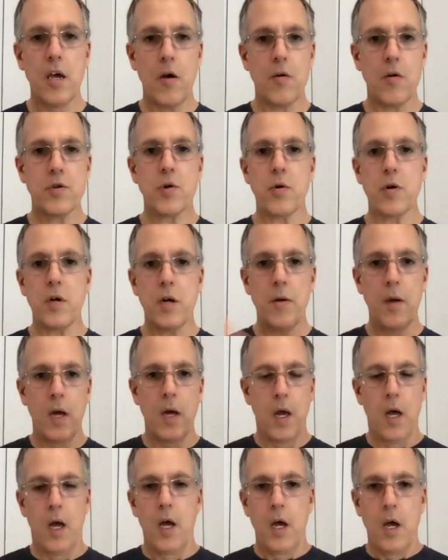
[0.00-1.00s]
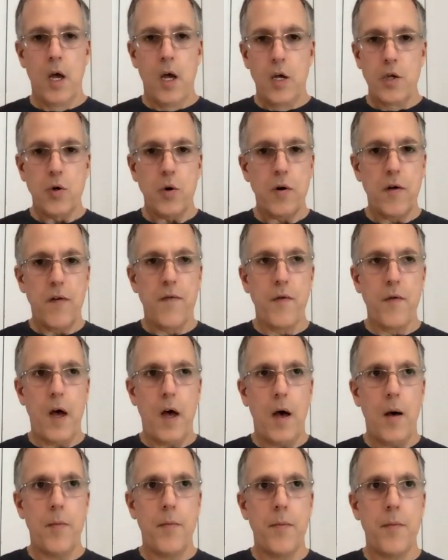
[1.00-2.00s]
sort
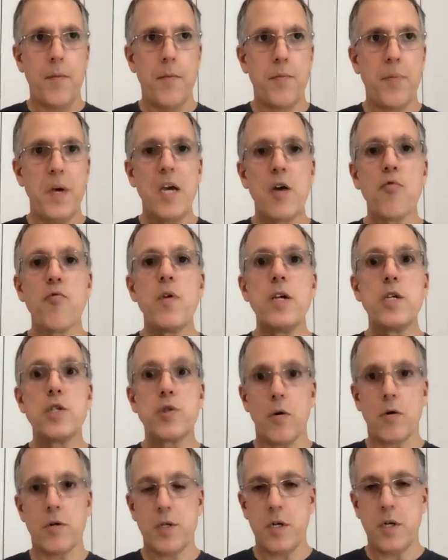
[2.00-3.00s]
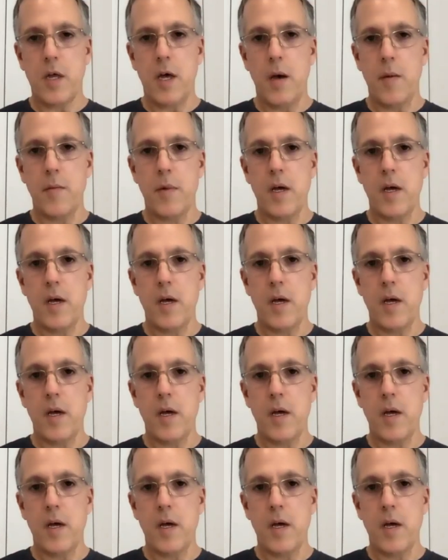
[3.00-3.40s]
of be a resource to them,